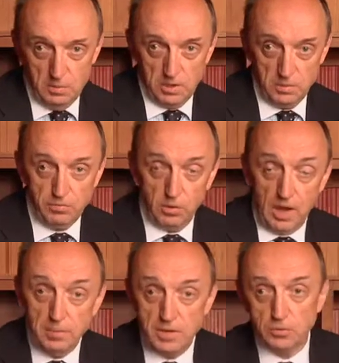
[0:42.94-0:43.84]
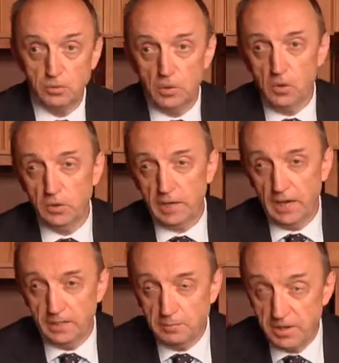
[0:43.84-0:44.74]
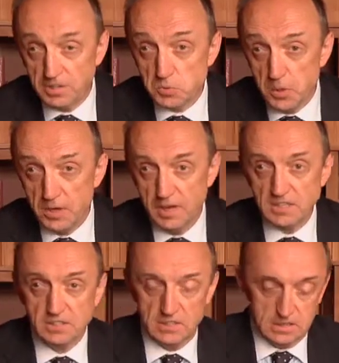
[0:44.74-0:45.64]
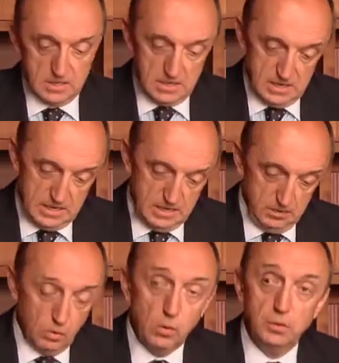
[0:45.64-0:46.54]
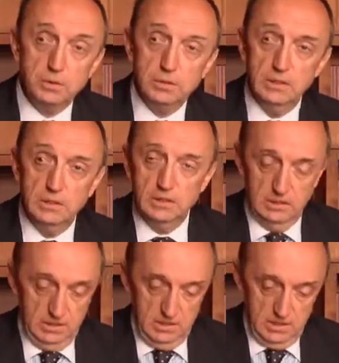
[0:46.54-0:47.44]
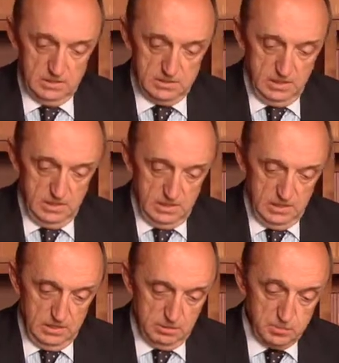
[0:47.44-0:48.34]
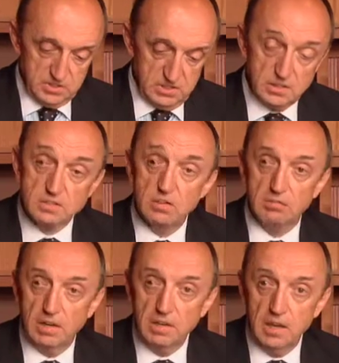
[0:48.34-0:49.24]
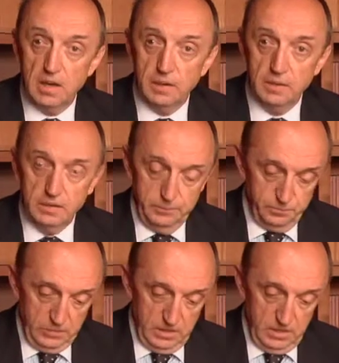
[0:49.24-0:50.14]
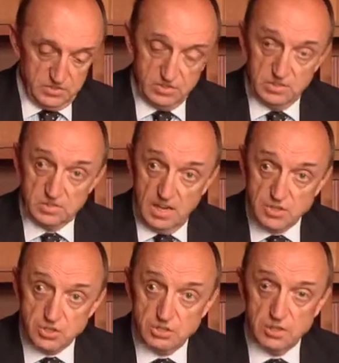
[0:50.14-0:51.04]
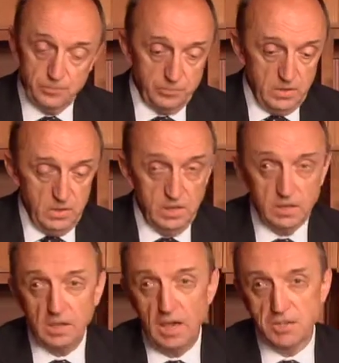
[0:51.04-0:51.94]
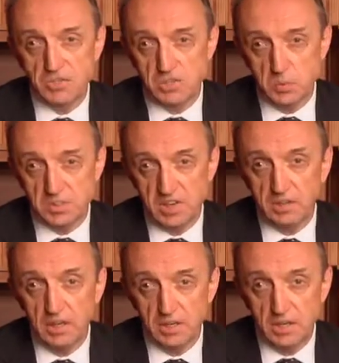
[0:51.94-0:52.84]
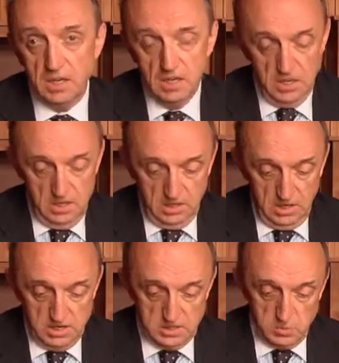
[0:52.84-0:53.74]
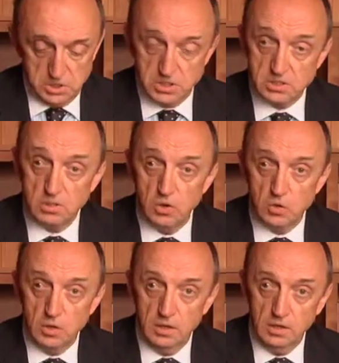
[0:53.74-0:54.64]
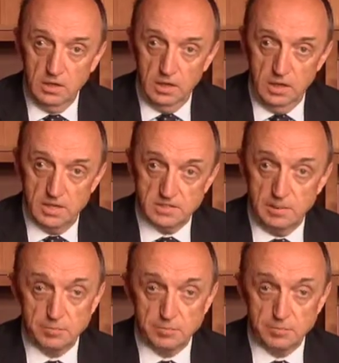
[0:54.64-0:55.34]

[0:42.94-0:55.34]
And before coming to the court, I had my experience in the court as I represented Slovakia as its agent in the case with Hungary, case which is known as